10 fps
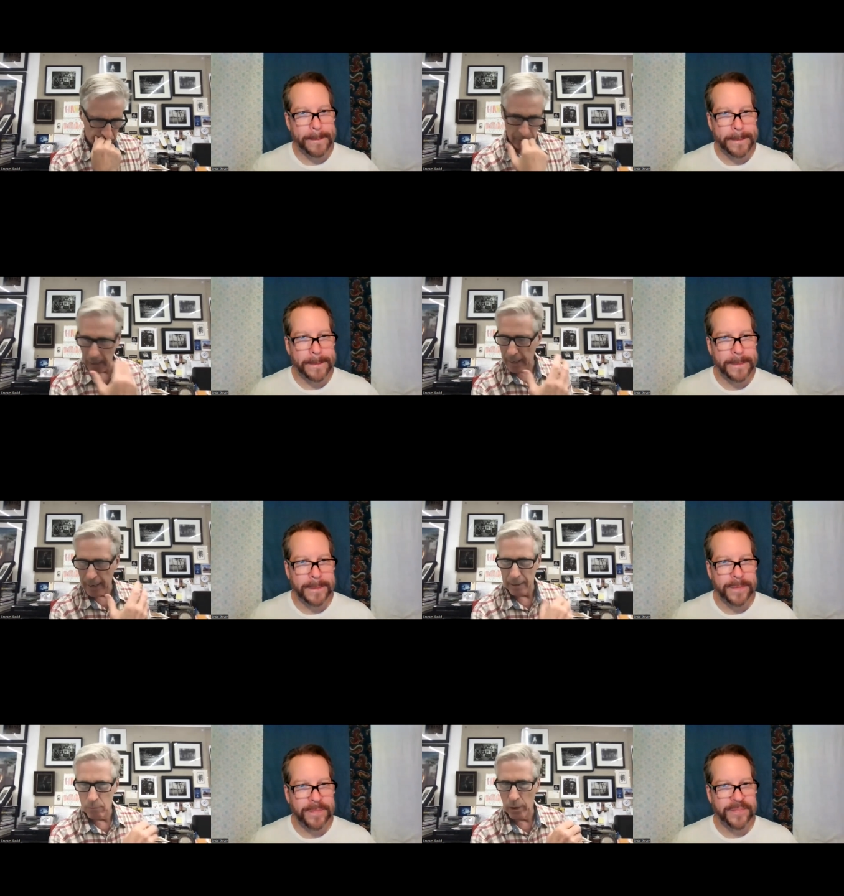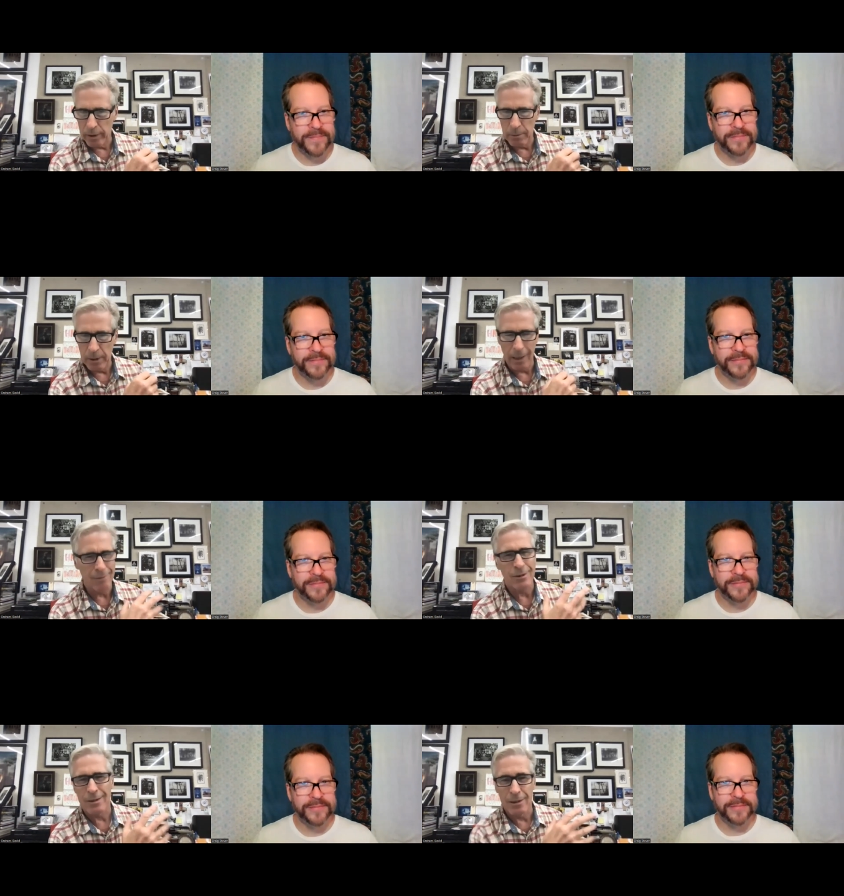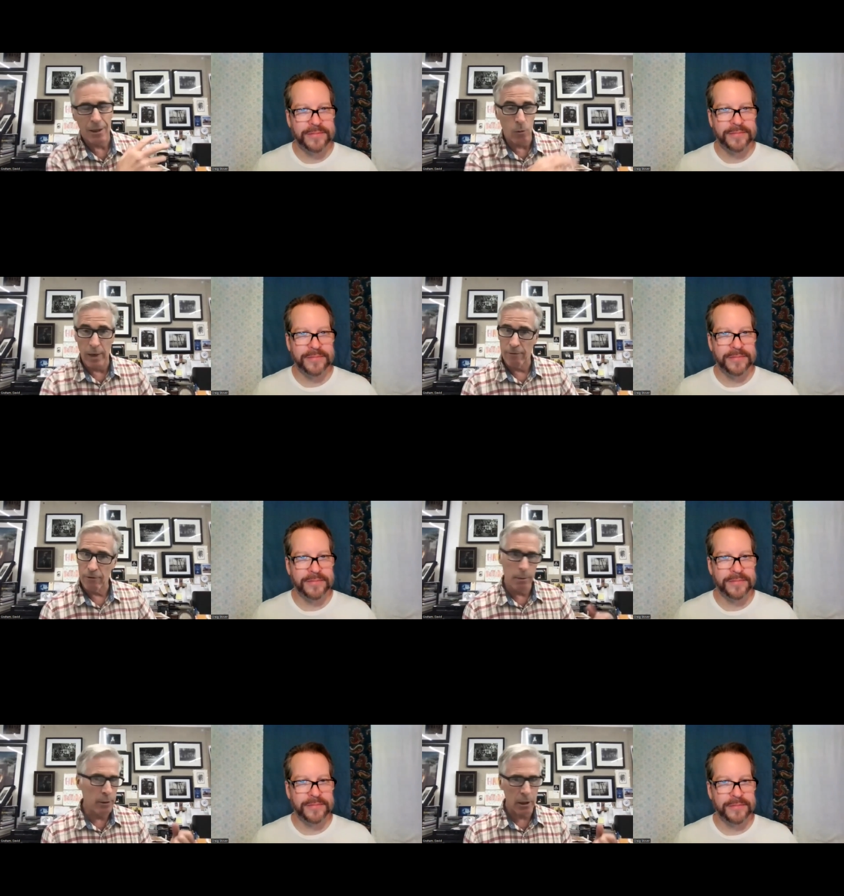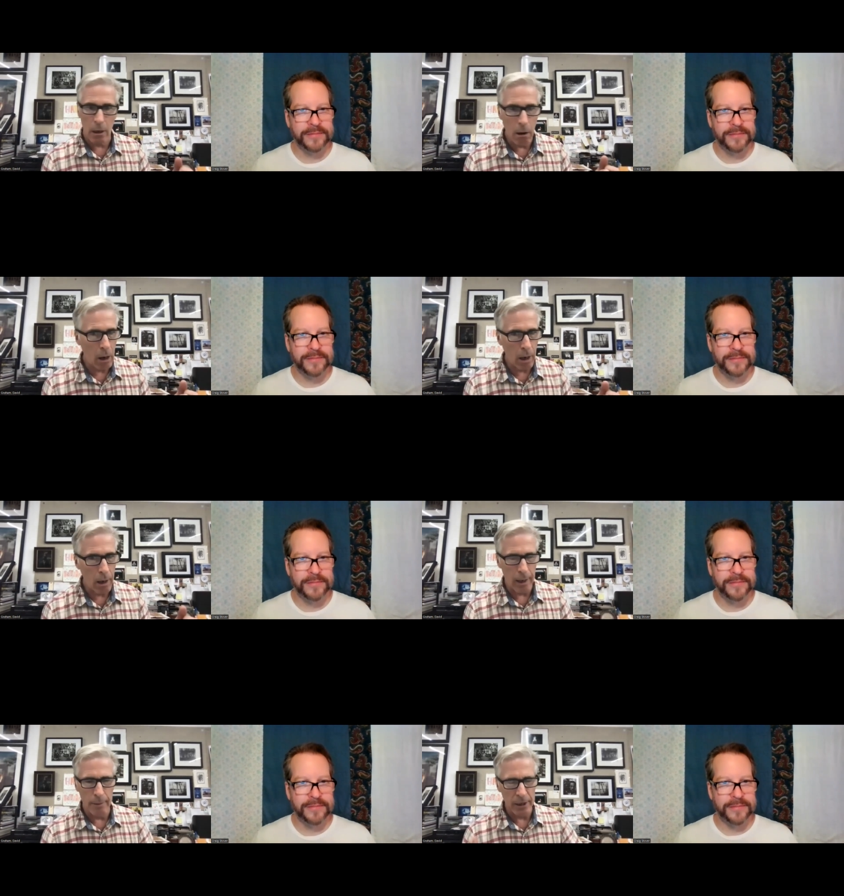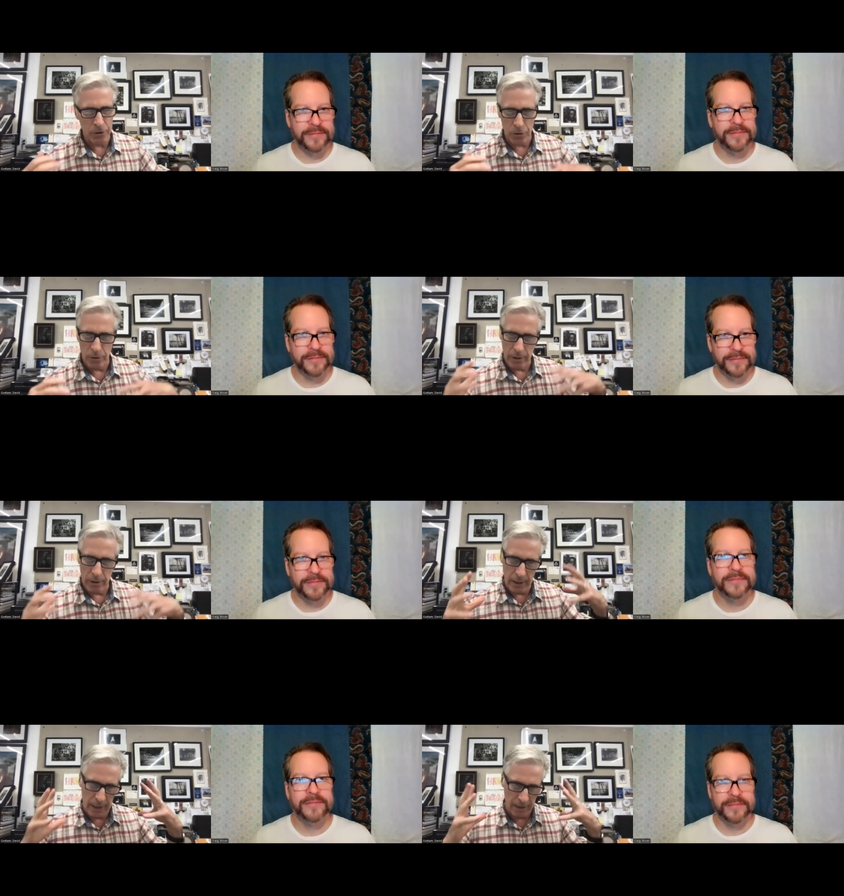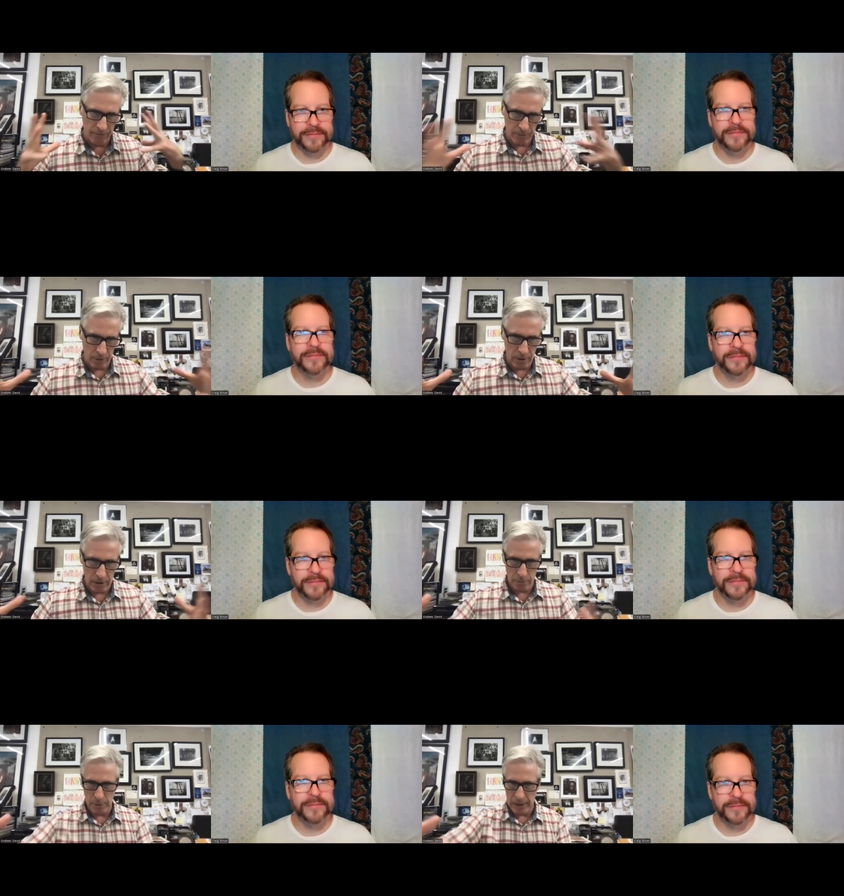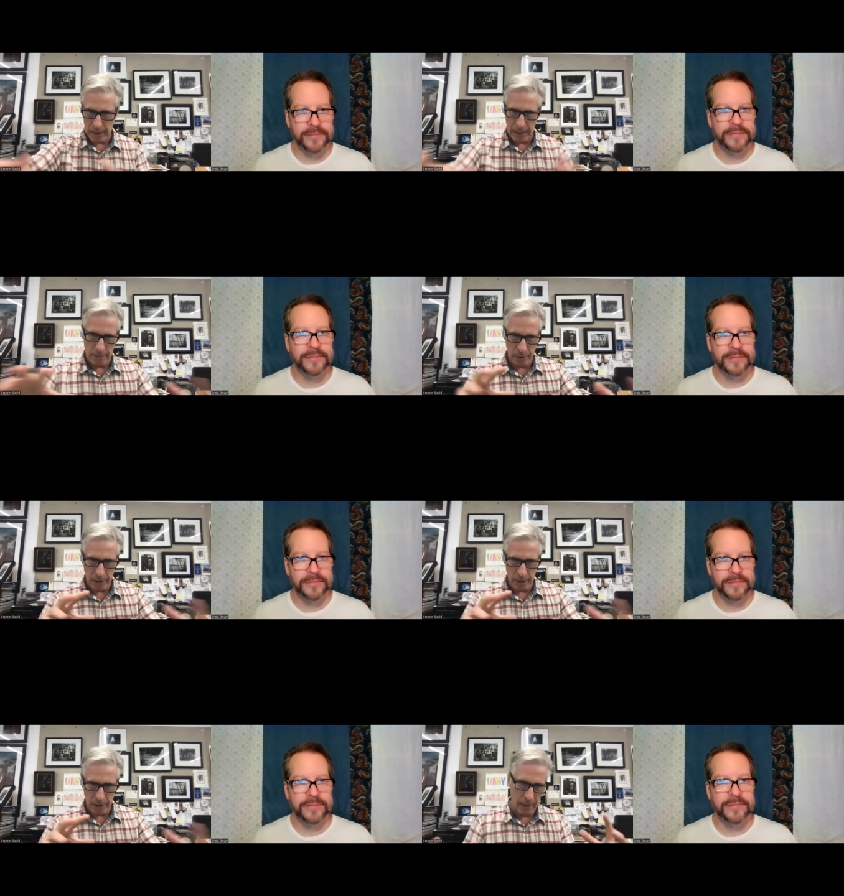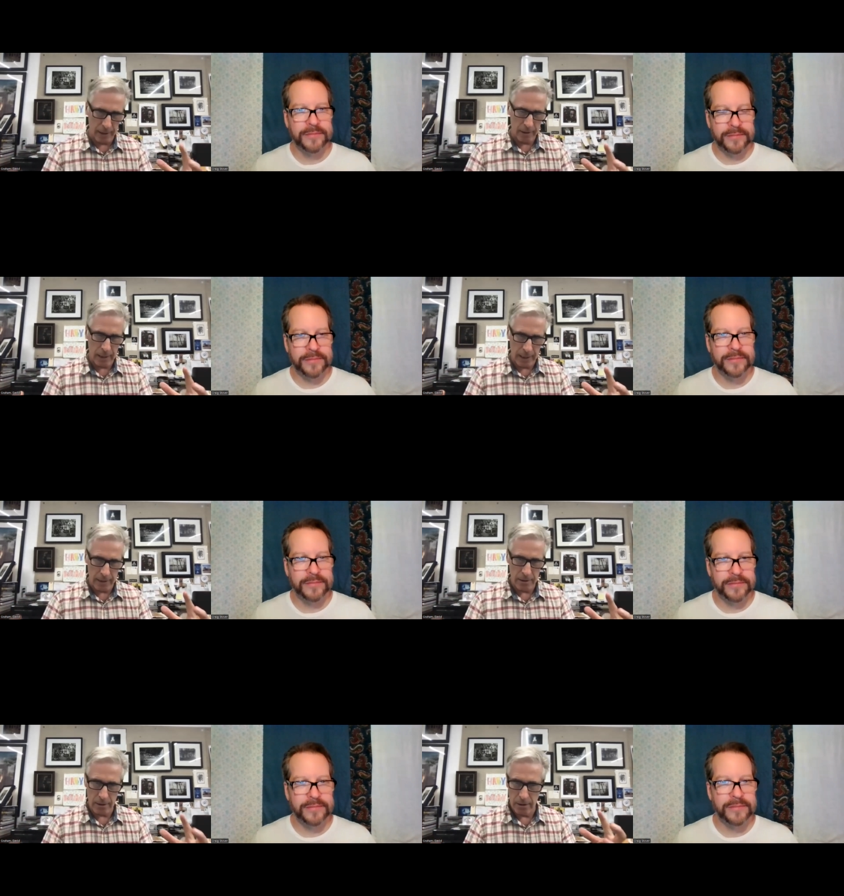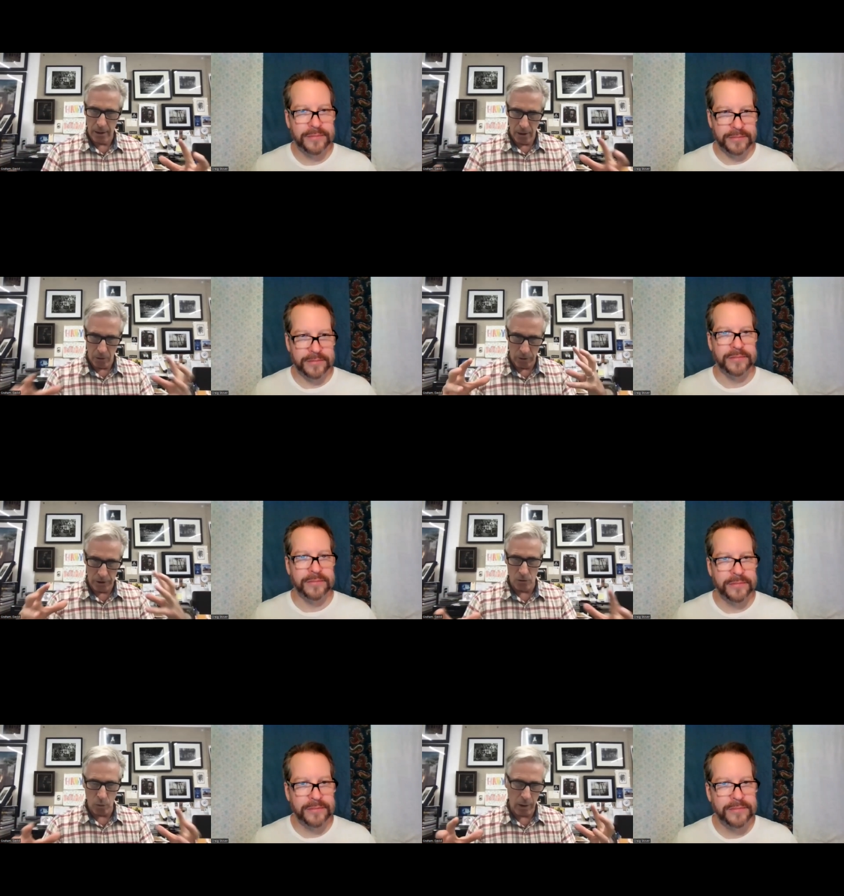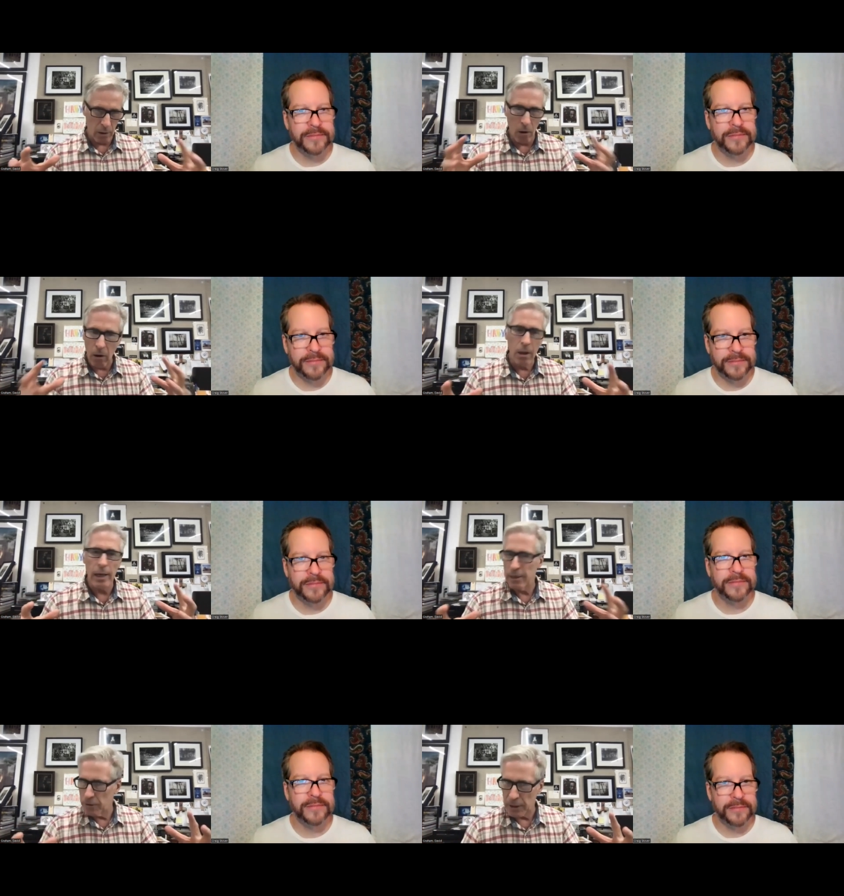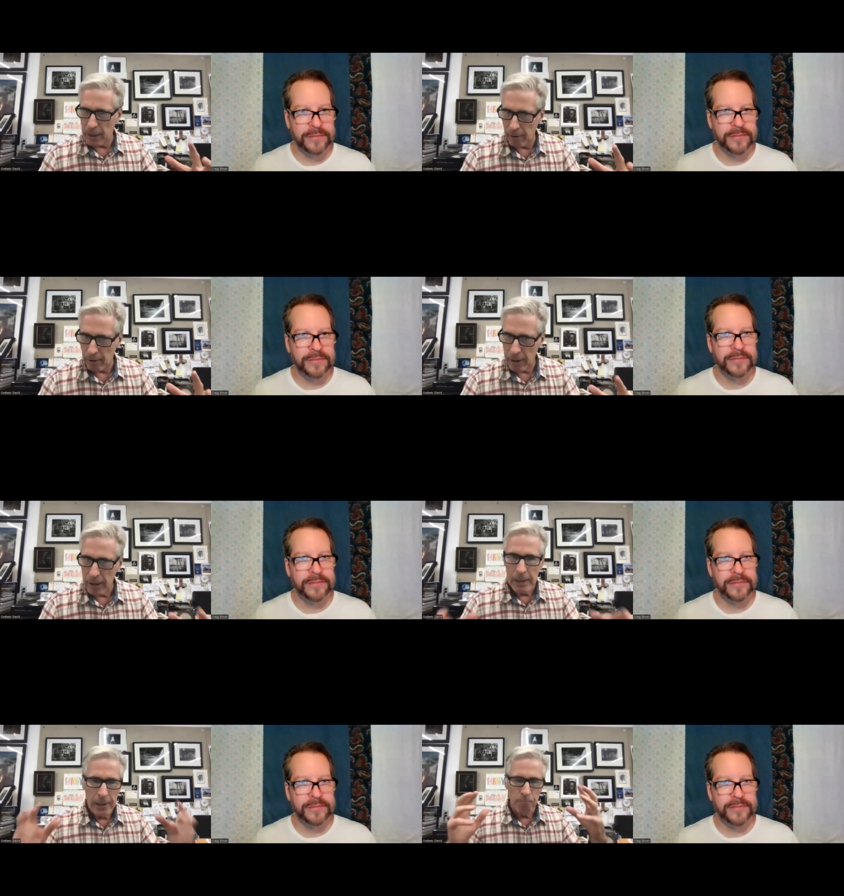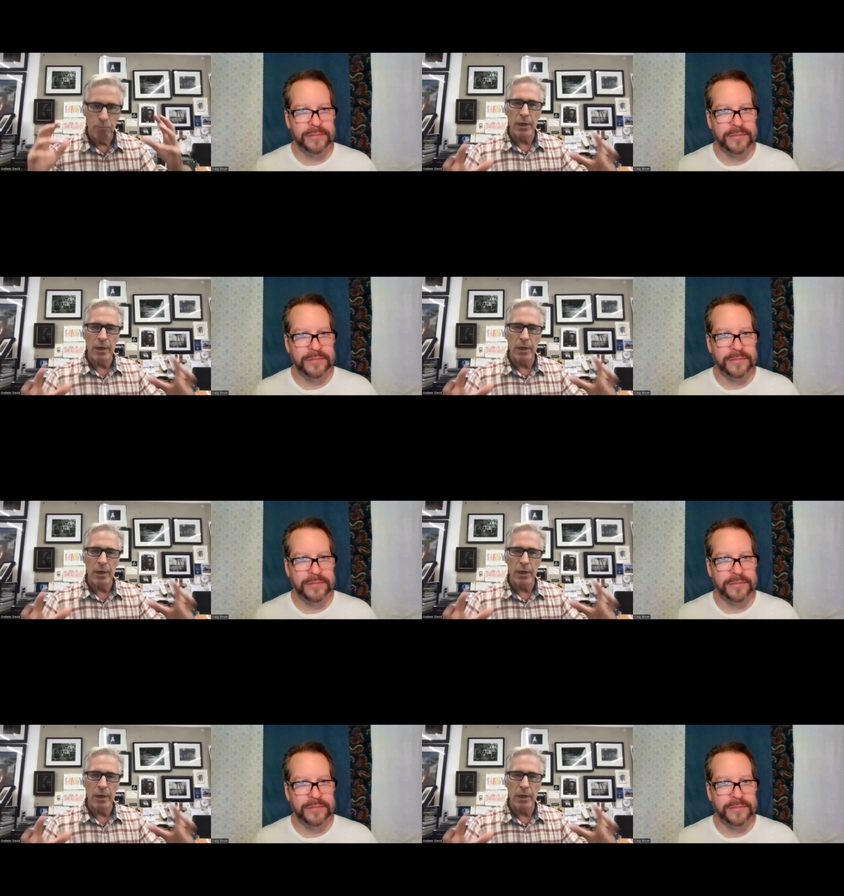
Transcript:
Speaker 1: I had with me, and it was, you know, whenever I'm in the car, I make sure that I have this big eight by ten case, which mm-hmm. is what all I used to carry. But